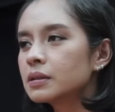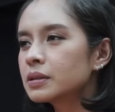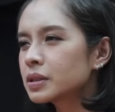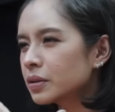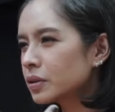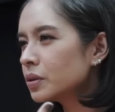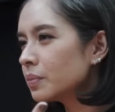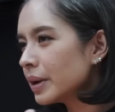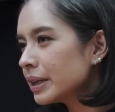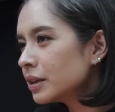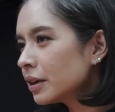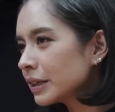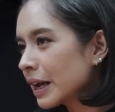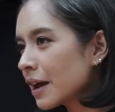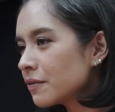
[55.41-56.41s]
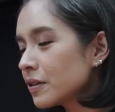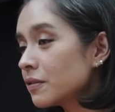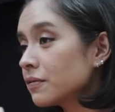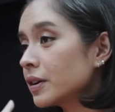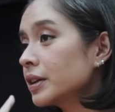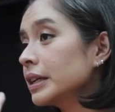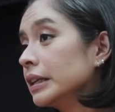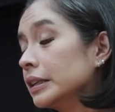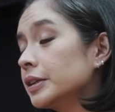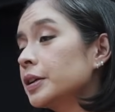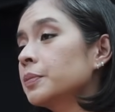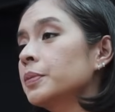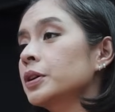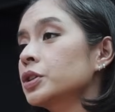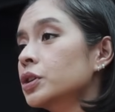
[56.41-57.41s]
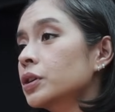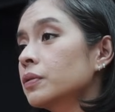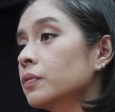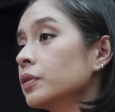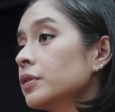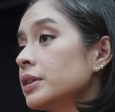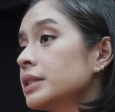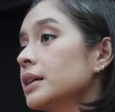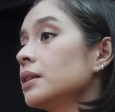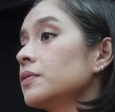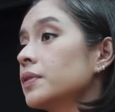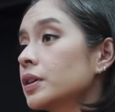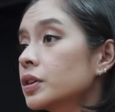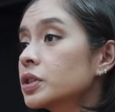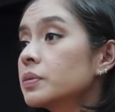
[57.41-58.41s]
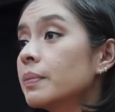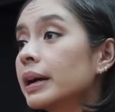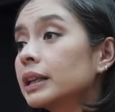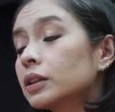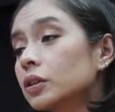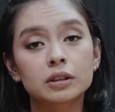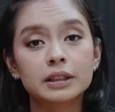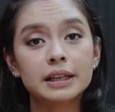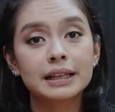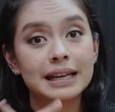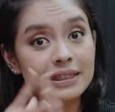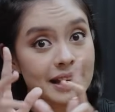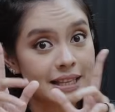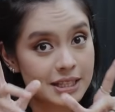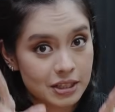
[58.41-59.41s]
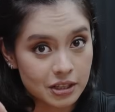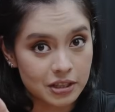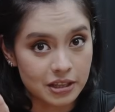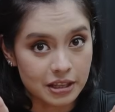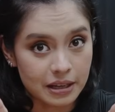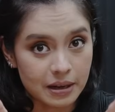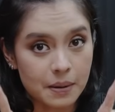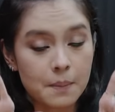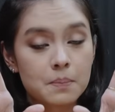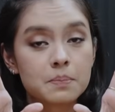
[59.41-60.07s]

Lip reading: So you may not have a very clear picture of what these elevators might like, and that's a good thing,